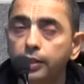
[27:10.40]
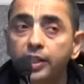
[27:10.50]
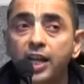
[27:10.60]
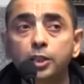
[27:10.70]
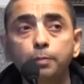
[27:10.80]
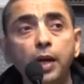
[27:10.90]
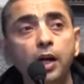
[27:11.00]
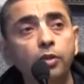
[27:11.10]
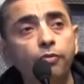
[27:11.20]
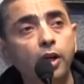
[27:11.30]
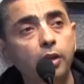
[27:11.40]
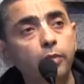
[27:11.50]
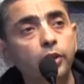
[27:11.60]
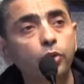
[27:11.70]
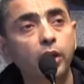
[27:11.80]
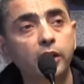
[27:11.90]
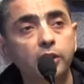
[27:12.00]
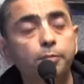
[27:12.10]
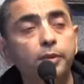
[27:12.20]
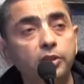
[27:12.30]
Then, as part of Karma Yoga, it
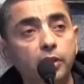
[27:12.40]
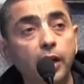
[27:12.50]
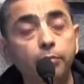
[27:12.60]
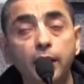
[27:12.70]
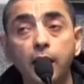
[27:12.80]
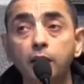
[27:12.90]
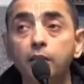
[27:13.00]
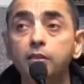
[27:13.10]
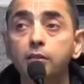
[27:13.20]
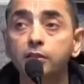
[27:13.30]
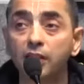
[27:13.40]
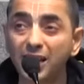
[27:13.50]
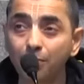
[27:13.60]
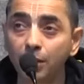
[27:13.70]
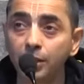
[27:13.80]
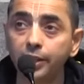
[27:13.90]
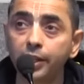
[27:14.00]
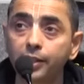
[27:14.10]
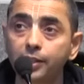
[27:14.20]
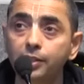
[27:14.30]
is prescribed that
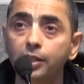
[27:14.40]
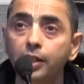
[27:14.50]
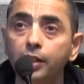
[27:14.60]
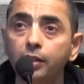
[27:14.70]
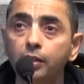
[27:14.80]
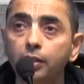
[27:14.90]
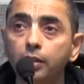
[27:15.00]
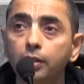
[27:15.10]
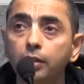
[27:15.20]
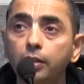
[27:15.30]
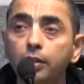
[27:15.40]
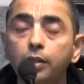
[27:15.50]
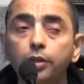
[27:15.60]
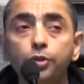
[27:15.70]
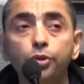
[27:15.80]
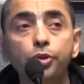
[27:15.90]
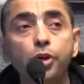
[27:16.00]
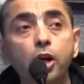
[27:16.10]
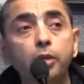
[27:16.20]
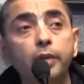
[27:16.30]
simultaneously you should
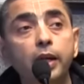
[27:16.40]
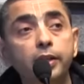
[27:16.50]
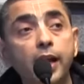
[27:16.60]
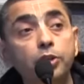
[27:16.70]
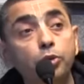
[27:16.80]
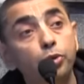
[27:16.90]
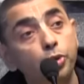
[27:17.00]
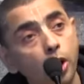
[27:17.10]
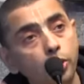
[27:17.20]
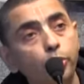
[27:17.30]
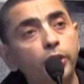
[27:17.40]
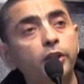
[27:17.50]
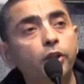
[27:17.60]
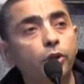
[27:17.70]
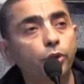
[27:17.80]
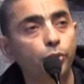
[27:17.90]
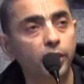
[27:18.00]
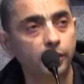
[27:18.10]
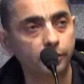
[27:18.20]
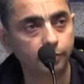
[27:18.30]
not be attached to not doing your
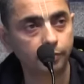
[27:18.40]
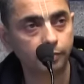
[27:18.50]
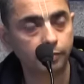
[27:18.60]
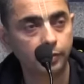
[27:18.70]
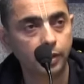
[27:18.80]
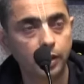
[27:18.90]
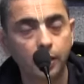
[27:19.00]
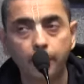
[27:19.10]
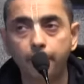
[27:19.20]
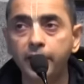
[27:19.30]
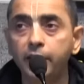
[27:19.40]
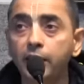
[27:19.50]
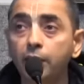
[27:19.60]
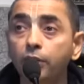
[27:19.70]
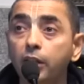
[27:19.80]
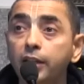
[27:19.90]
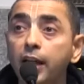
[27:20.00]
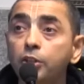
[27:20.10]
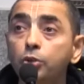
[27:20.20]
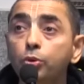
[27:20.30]
duty. Many times we are
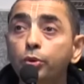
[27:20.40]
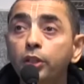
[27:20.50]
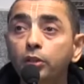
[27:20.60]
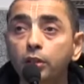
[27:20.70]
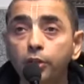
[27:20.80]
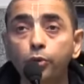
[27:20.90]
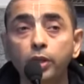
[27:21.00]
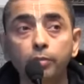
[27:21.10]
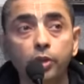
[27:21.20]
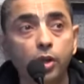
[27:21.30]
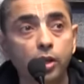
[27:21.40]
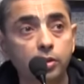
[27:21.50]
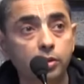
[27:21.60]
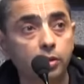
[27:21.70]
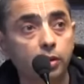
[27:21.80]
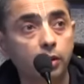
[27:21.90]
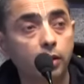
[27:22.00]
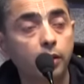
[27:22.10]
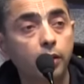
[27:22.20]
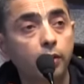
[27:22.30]
attached to doing the duty because
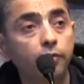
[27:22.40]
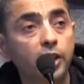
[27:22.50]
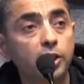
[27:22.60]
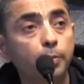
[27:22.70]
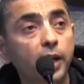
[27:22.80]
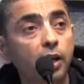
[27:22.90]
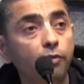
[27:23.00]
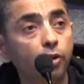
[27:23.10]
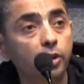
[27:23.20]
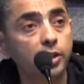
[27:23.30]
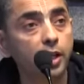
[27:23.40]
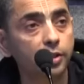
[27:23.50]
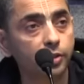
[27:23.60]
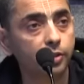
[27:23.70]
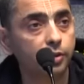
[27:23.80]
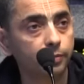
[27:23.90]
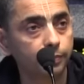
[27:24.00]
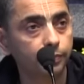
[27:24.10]
we aspire for results.